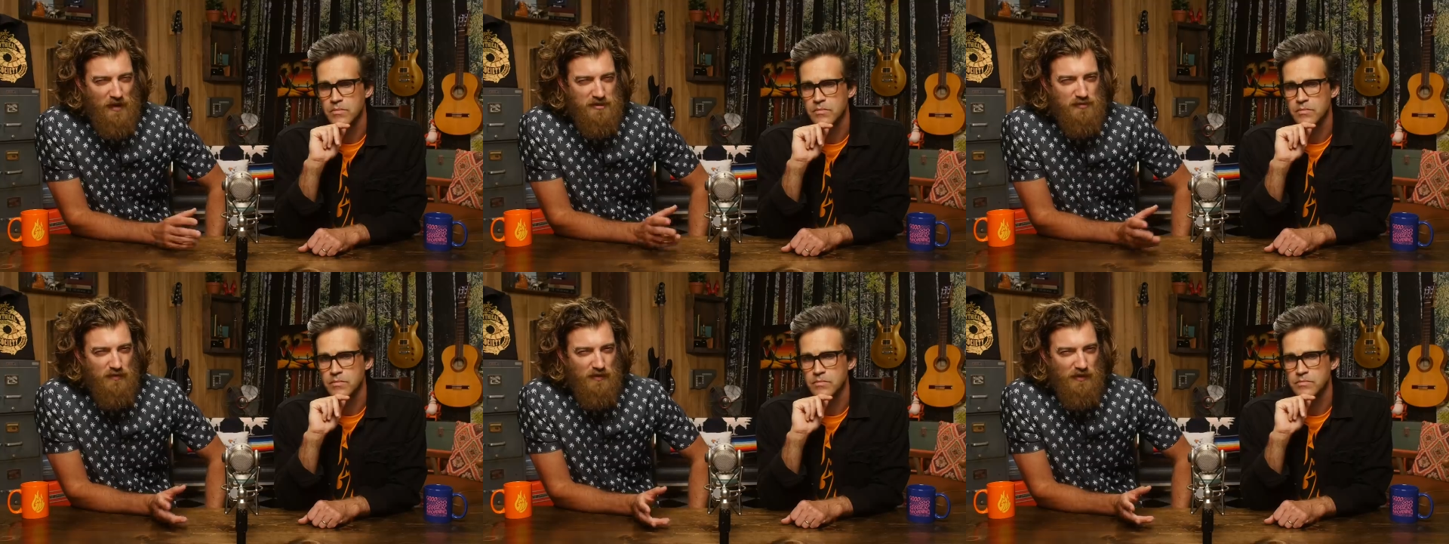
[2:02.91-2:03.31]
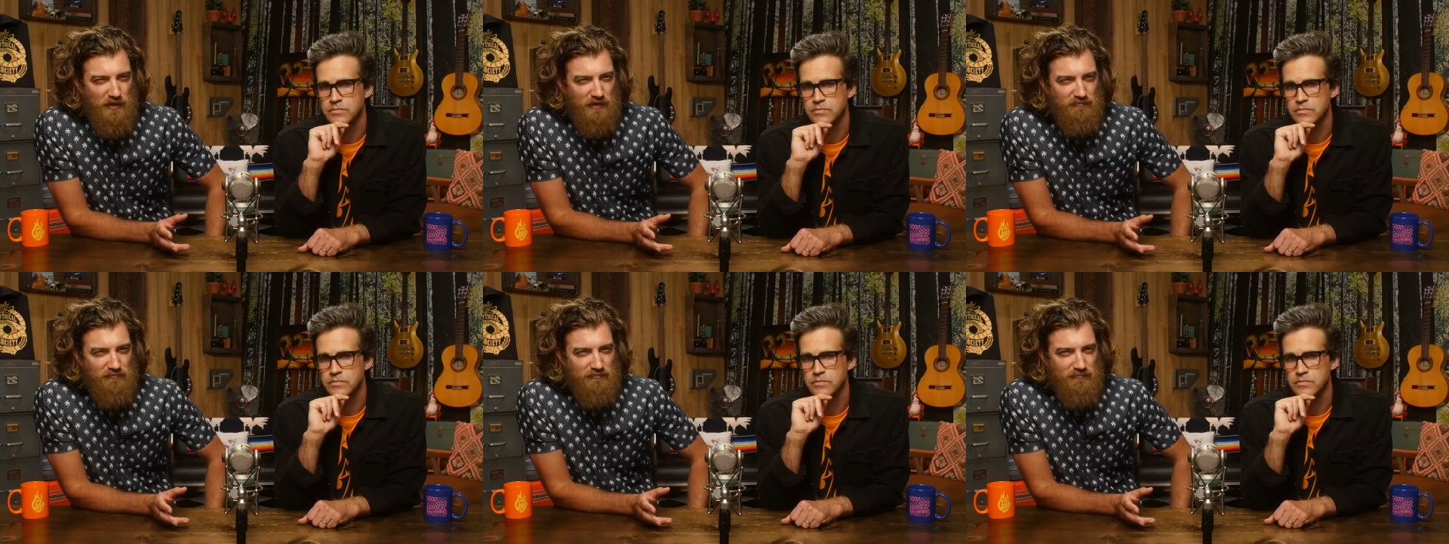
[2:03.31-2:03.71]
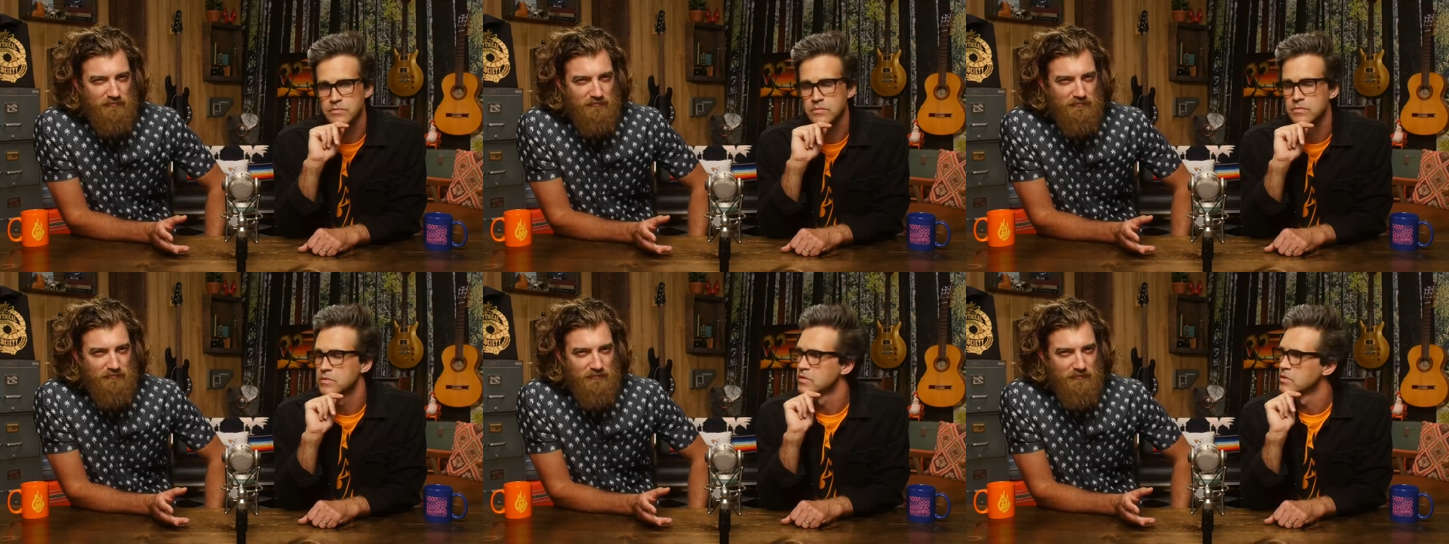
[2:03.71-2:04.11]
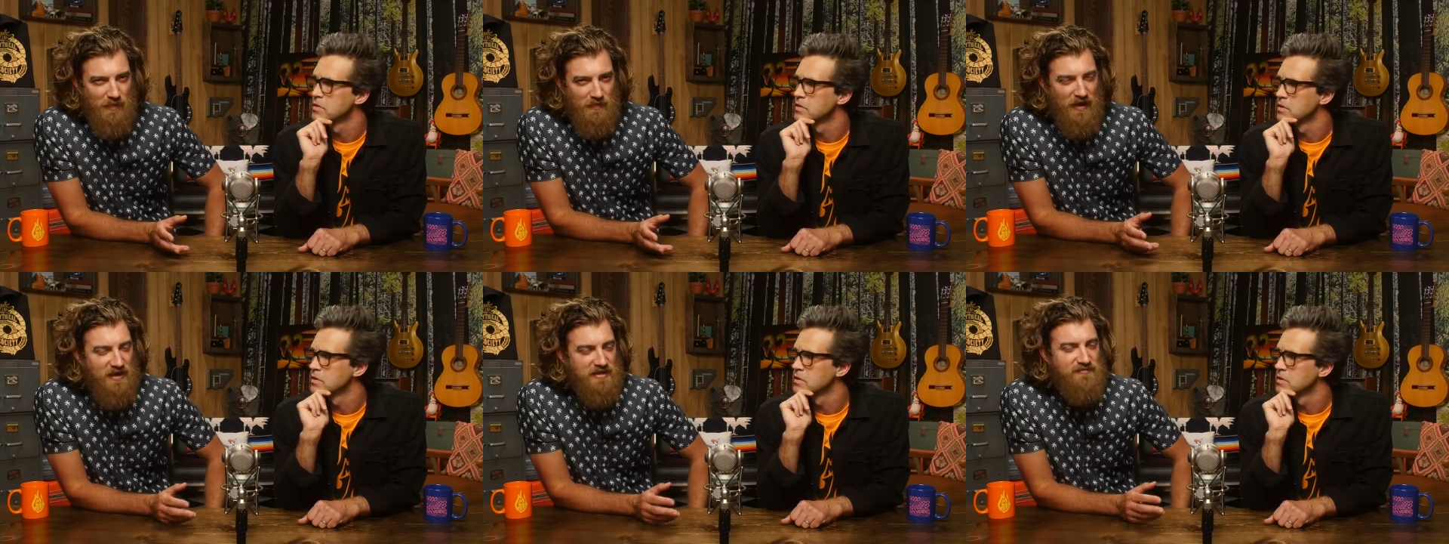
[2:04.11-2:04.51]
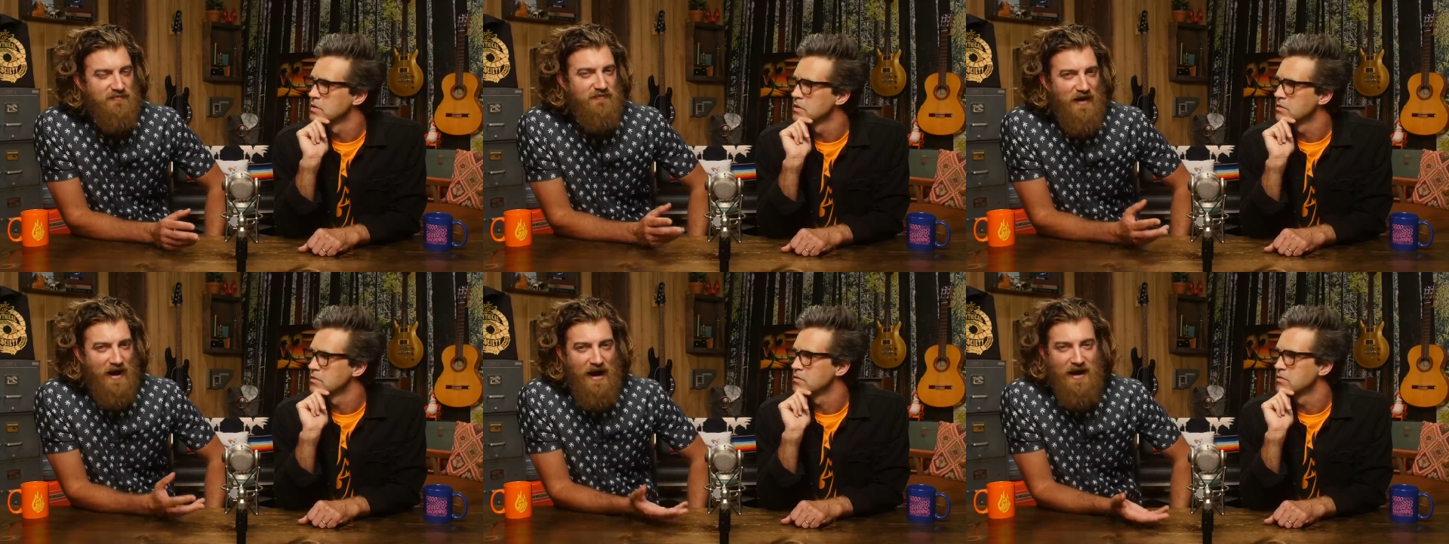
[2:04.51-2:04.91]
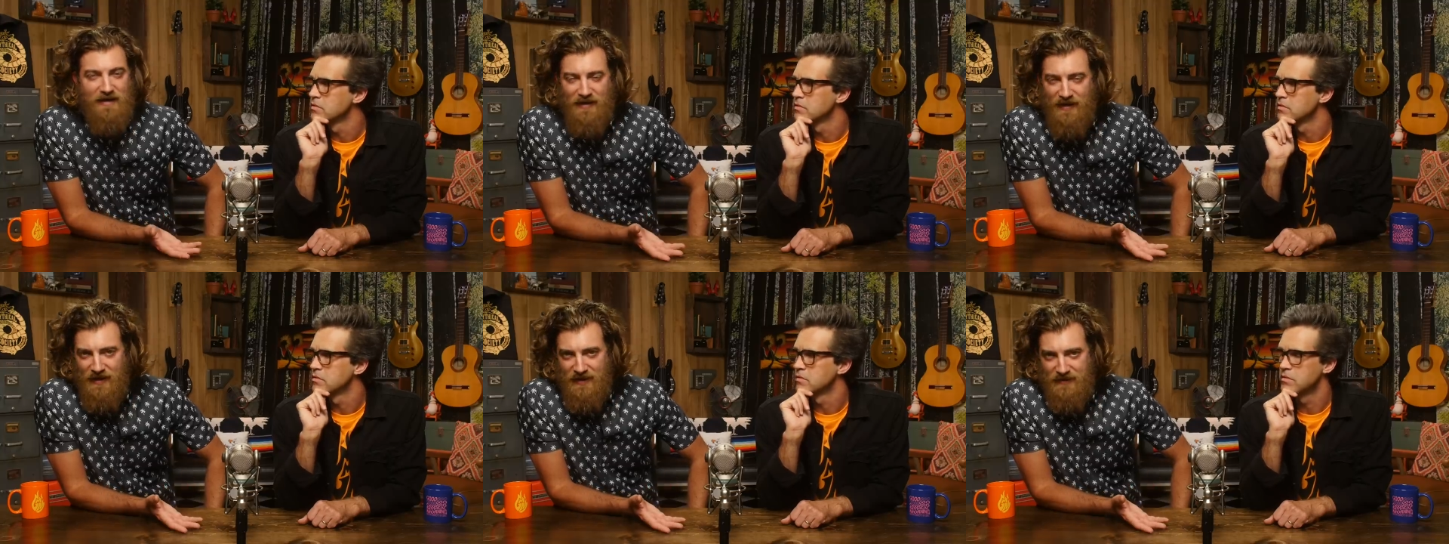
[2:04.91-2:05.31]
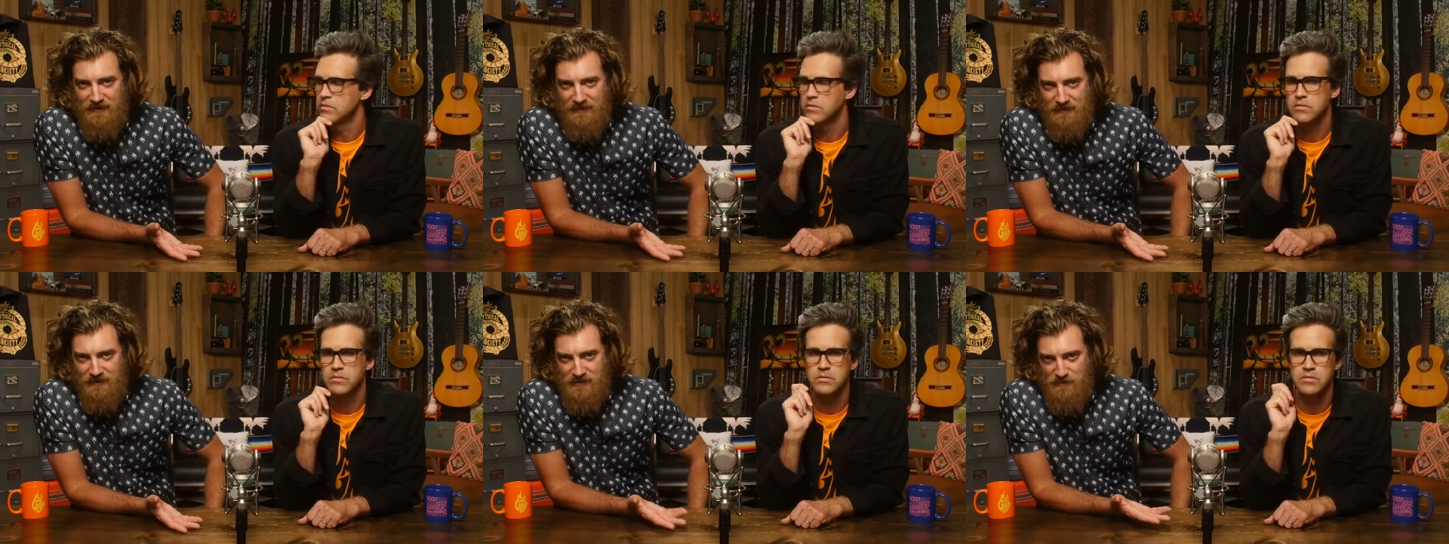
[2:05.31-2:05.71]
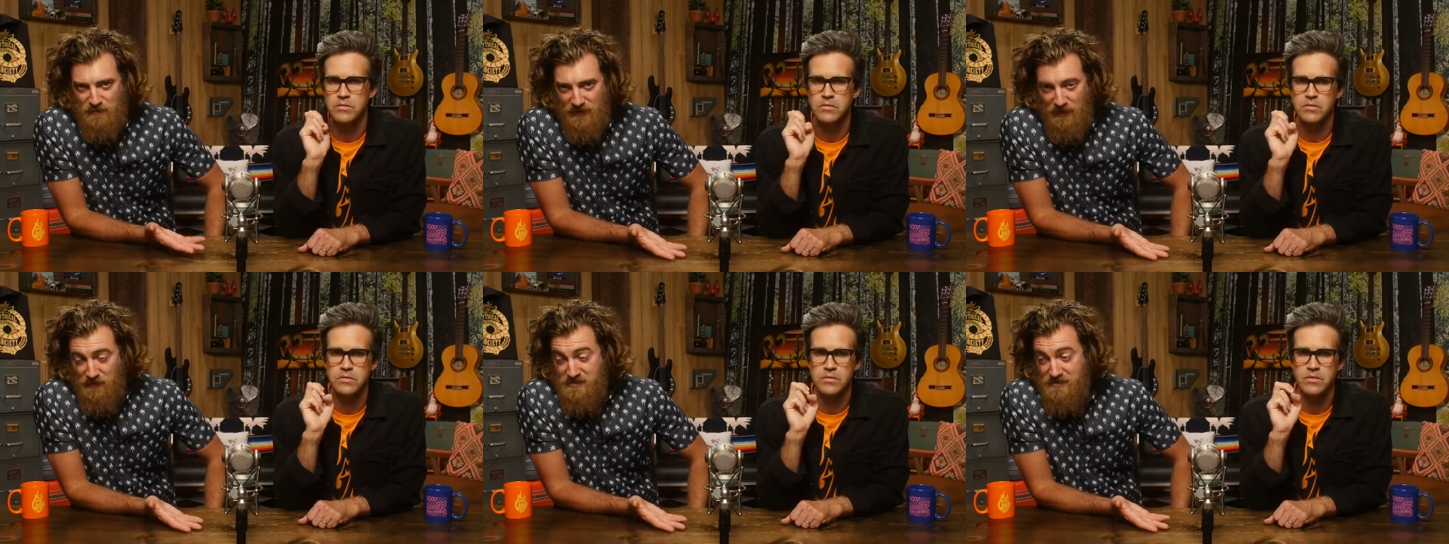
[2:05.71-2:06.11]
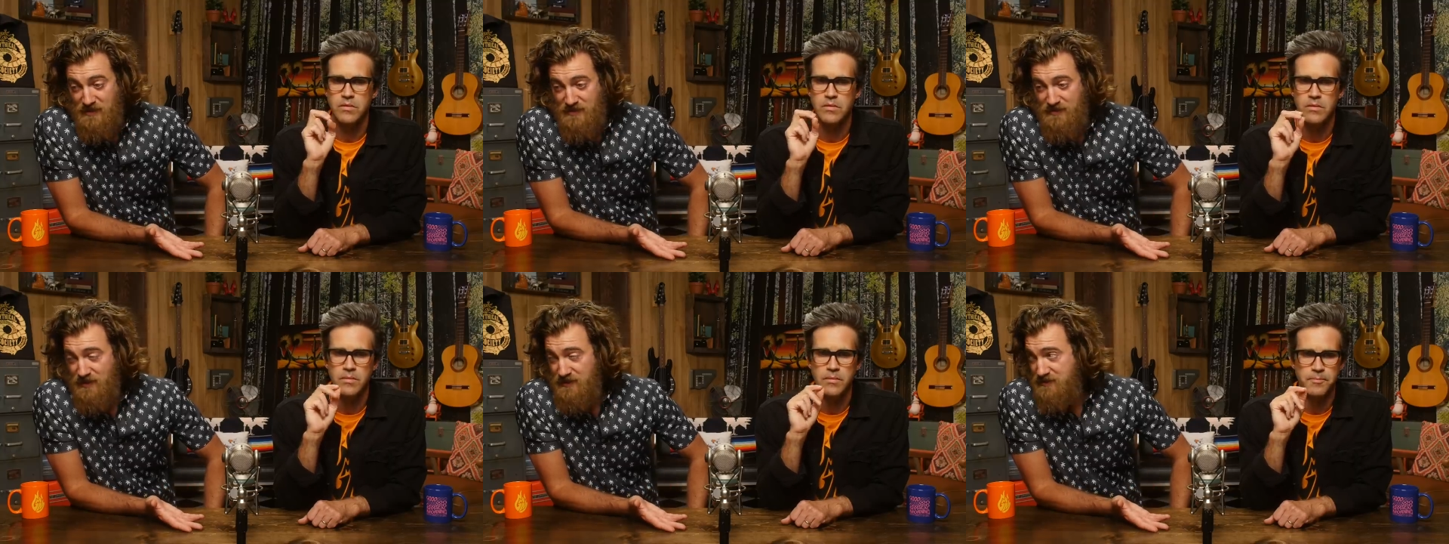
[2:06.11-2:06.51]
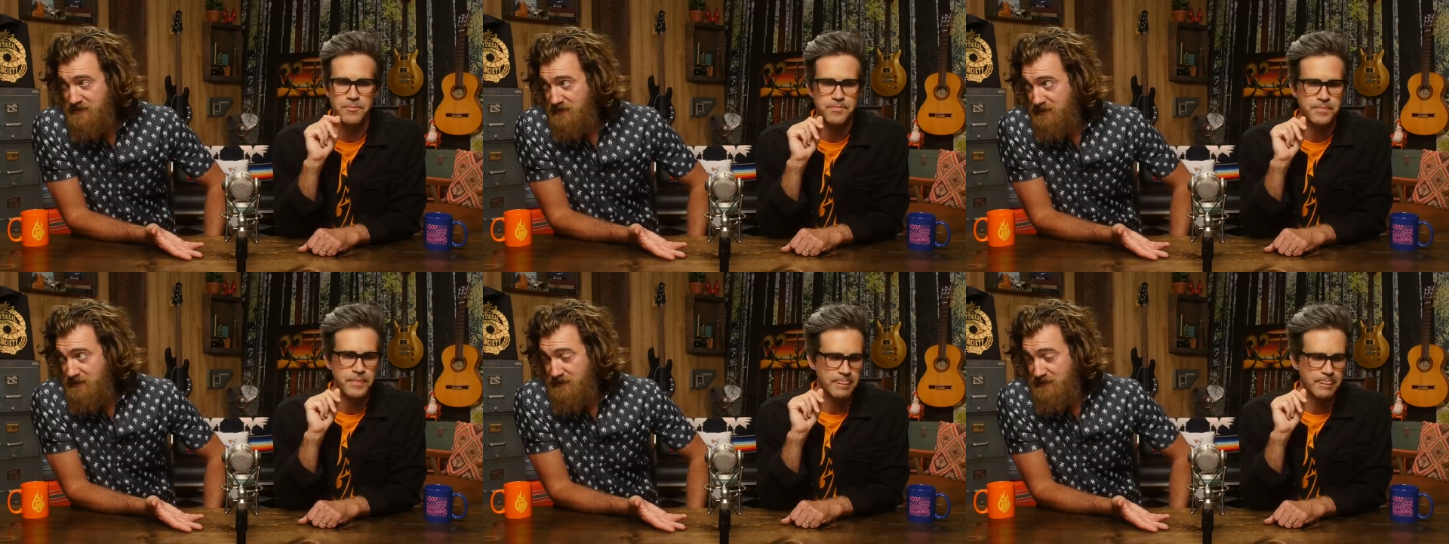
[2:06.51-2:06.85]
Speaker 1: that's really, I mean, I guess Vine kind of did this, but that was six X.